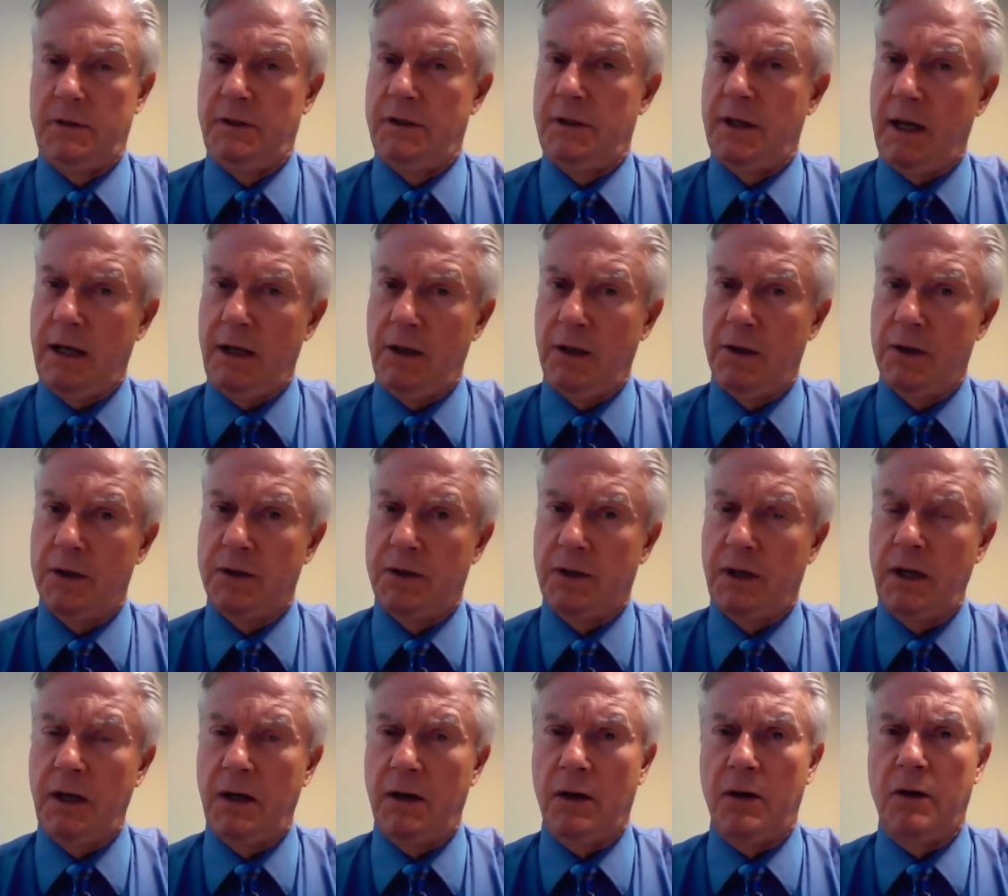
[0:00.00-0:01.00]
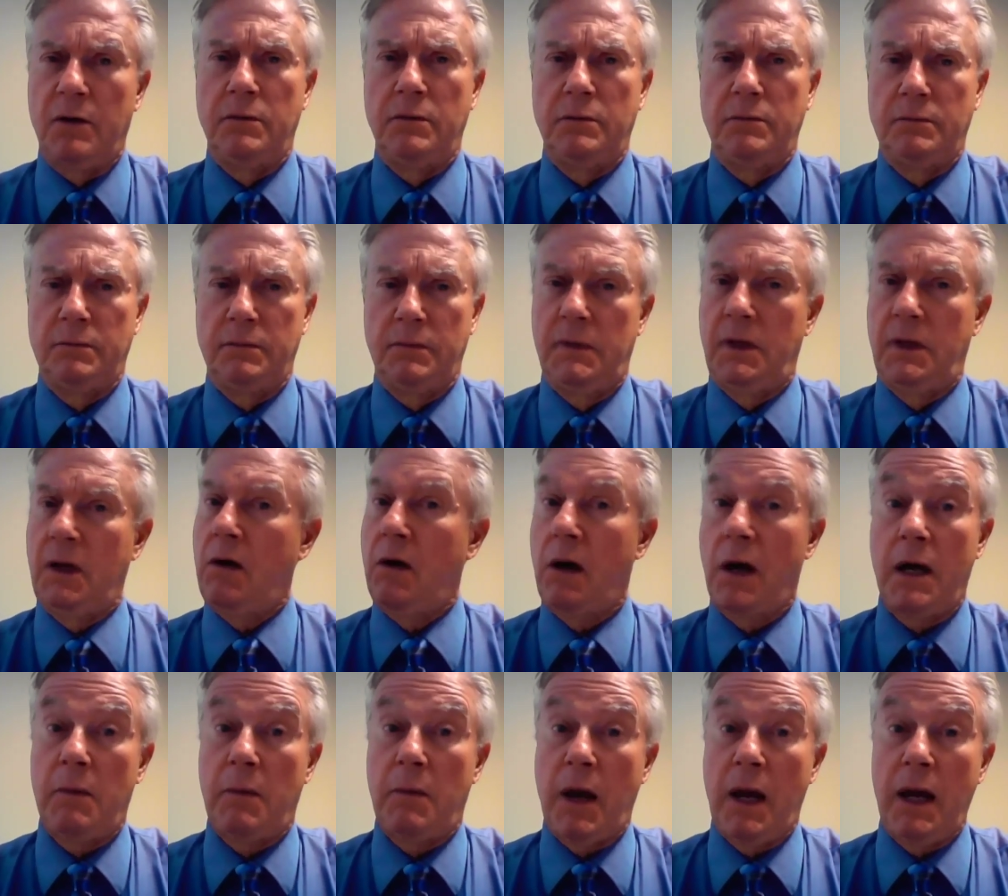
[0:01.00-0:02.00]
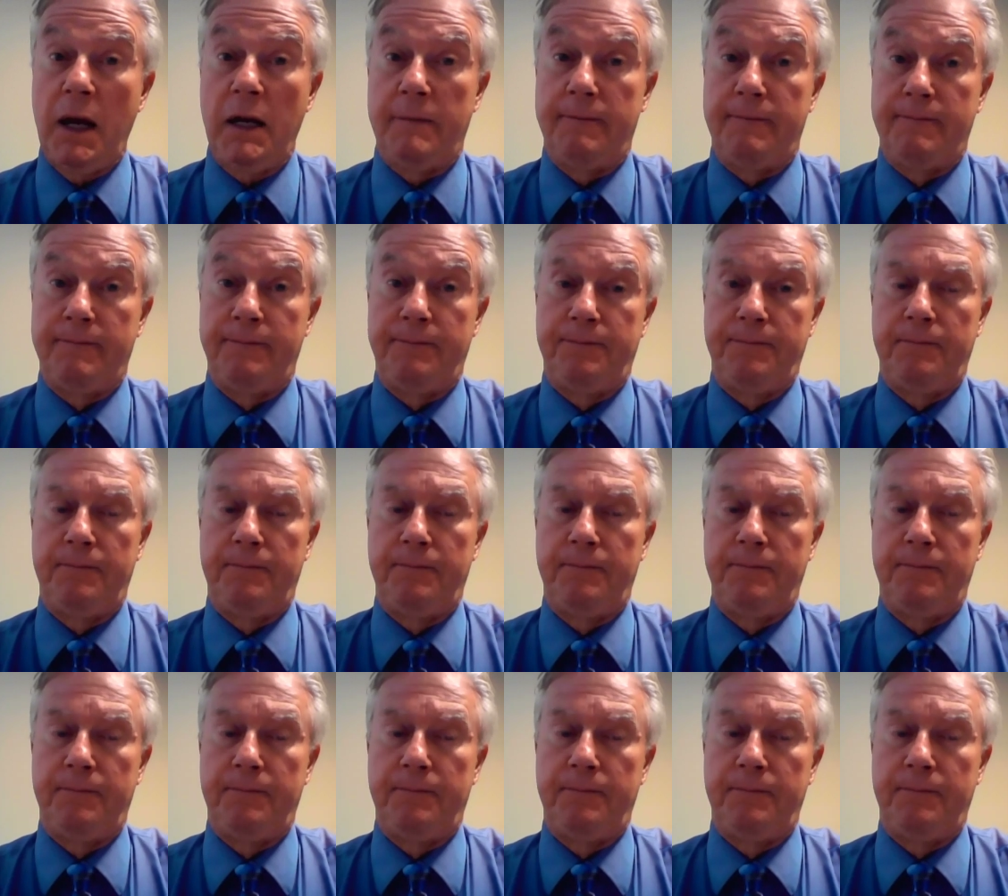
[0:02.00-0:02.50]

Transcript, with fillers: ten years later, they're out of money.